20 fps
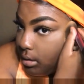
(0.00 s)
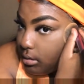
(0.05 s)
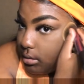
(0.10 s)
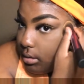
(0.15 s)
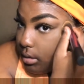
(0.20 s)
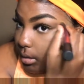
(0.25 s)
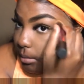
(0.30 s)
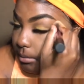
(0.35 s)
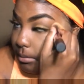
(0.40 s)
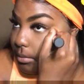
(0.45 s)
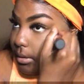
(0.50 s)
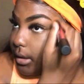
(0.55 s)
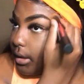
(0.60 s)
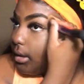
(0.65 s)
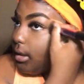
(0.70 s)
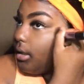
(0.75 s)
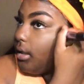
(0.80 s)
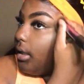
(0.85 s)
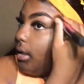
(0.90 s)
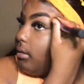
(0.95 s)
So I'm
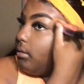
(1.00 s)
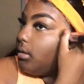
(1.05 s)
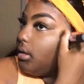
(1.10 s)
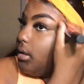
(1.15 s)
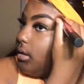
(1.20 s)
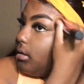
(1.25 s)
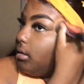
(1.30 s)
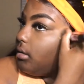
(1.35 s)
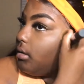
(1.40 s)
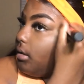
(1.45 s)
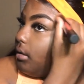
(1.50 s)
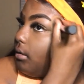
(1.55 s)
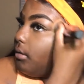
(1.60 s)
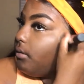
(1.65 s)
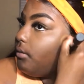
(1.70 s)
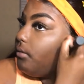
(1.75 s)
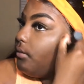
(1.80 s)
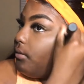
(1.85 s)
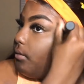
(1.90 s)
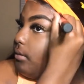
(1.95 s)
blending out this
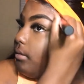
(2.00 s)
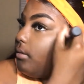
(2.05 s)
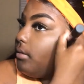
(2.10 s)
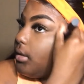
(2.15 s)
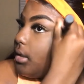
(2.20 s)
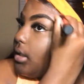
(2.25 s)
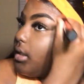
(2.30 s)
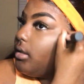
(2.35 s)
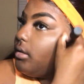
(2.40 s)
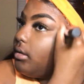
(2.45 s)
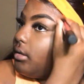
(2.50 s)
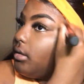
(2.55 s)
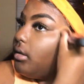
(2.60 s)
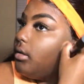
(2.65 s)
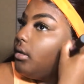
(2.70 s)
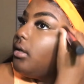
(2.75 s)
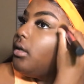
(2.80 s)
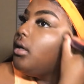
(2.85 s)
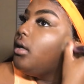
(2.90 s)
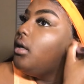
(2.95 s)

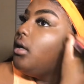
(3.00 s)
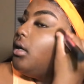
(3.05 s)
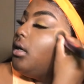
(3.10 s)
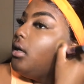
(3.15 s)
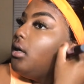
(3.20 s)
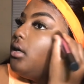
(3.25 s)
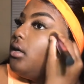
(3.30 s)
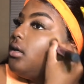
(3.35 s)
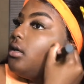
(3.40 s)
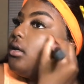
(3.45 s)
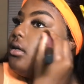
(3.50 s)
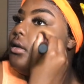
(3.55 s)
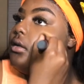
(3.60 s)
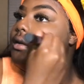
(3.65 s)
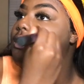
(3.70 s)
concealer, you